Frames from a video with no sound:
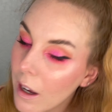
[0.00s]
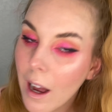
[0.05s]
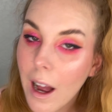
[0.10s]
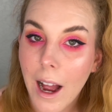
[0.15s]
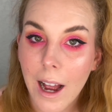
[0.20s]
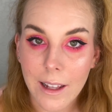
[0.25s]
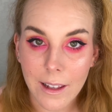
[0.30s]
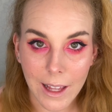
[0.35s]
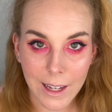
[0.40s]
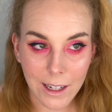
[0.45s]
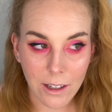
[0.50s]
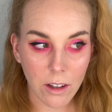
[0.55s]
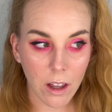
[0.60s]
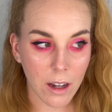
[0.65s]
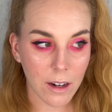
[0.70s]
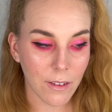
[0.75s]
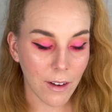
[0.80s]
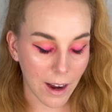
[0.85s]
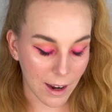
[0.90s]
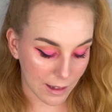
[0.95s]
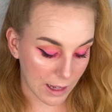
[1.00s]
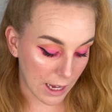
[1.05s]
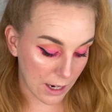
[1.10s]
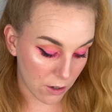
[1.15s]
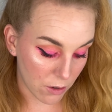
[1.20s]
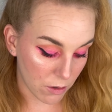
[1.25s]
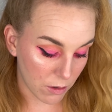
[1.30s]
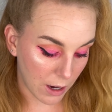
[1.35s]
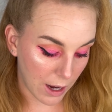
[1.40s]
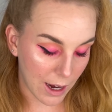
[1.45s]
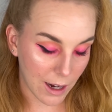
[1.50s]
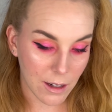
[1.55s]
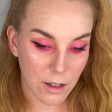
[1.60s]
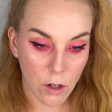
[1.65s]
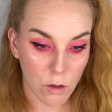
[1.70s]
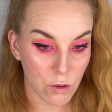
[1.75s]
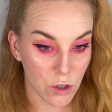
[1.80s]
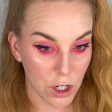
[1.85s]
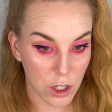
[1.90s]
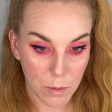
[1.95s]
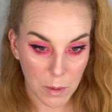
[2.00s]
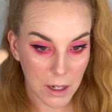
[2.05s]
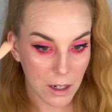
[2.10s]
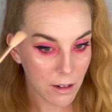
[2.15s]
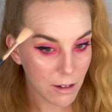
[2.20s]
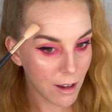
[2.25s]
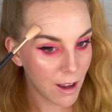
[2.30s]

I like a lot of highlighter, okay? Don't judge me.